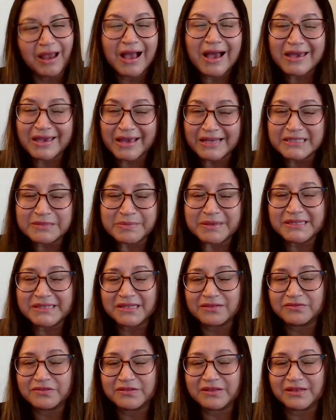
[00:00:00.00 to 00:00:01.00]
I asked
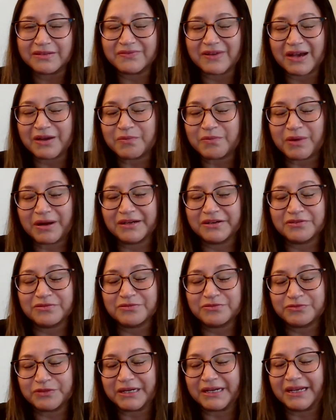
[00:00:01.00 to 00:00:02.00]
myself if I want to
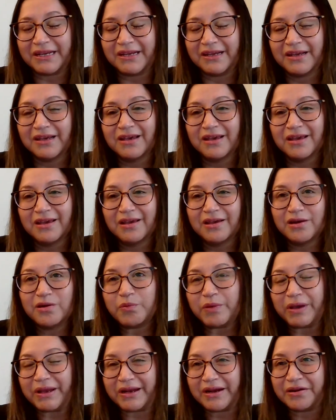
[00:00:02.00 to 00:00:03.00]
really
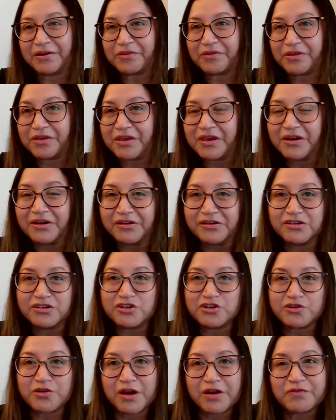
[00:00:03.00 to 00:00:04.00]
wait another year,
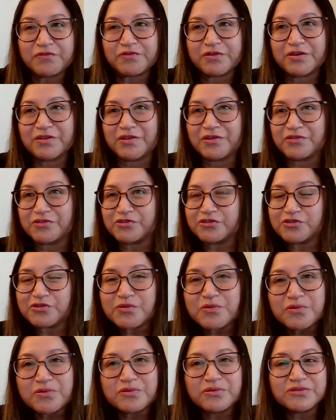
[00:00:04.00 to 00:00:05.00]
try for other
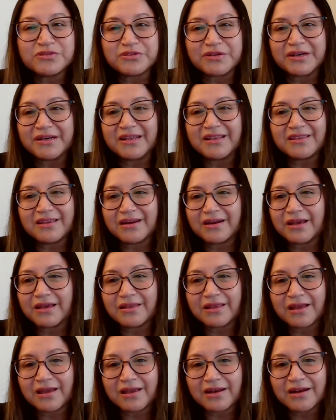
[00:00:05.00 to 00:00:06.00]
schools or anything like
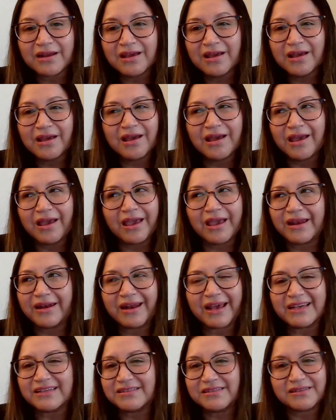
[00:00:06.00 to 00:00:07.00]
that. And
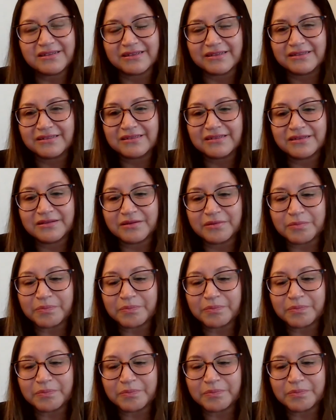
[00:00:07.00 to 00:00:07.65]
I didn't.